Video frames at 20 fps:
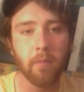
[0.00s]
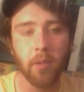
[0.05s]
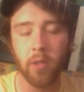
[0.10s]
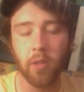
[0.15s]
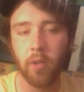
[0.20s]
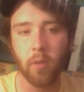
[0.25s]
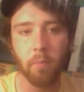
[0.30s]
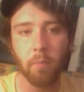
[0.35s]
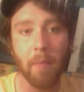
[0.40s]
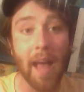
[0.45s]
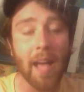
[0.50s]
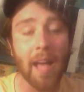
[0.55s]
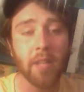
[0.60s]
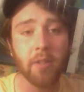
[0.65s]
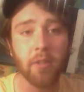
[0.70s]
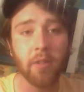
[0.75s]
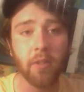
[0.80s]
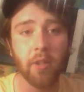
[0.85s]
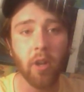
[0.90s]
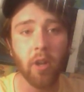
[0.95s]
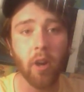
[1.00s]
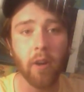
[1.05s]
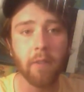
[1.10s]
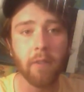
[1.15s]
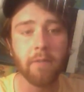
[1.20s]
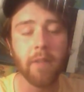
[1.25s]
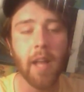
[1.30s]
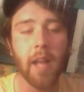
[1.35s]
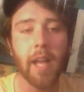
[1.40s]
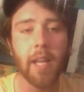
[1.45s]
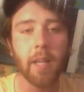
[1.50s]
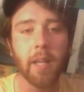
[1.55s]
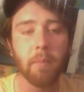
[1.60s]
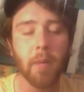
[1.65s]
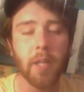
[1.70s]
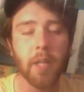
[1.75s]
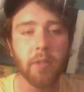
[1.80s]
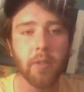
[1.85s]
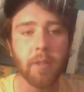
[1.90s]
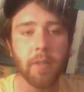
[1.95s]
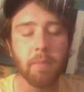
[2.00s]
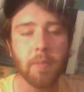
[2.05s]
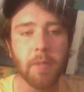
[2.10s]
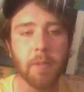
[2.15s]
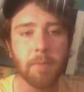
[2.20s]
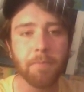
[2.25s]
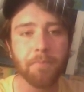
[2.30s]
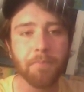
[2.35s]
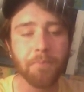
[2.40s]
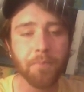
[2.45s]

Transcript: master the art of flying in my dreams.